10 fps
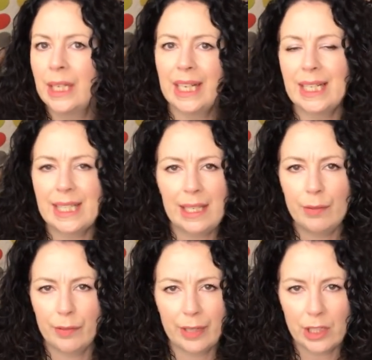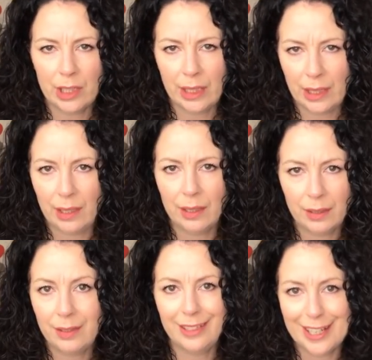and see if I've actually
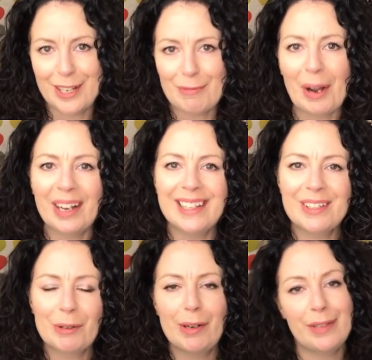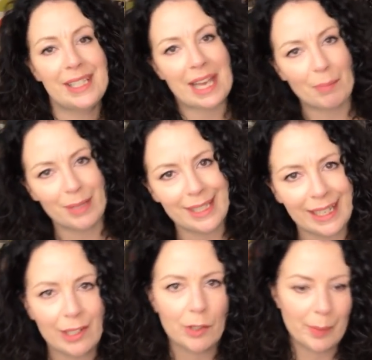done it right, or if it's their
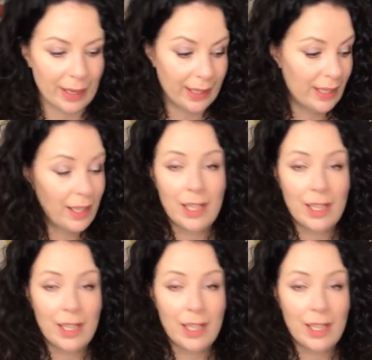mistake or mine.